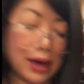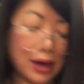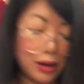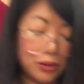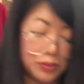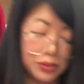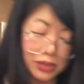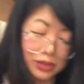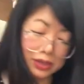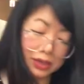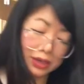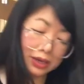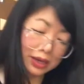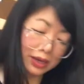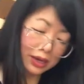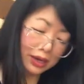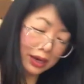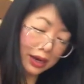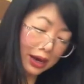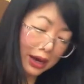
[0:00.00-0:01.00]
helps.
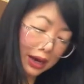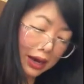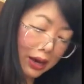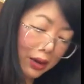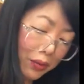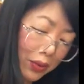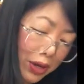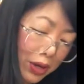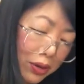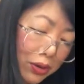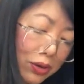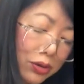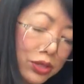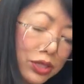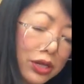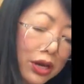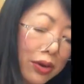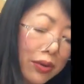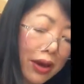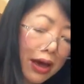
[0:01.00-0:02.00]
Uh, we
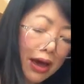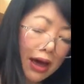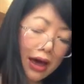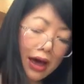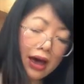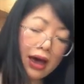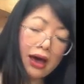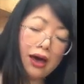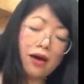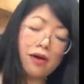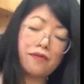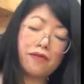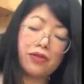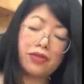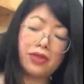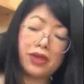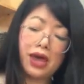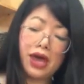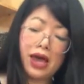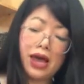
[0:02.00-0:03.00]
also have
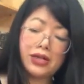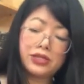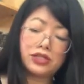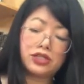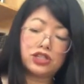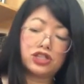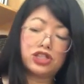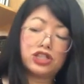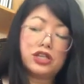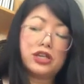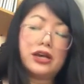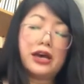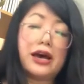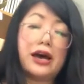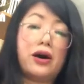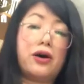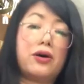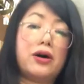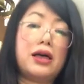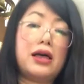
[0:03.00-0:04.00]
this
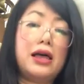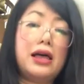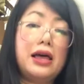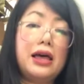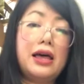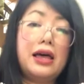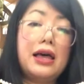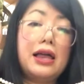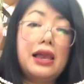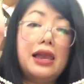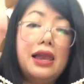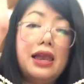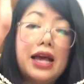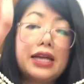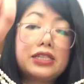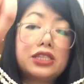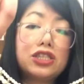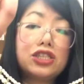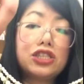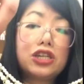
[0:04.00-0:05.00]
Chanel
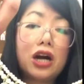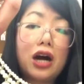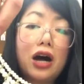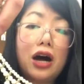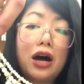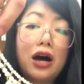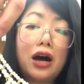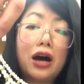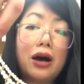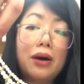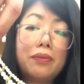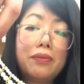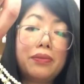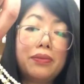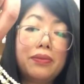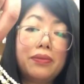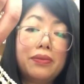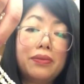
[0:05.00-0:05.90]
letter charm.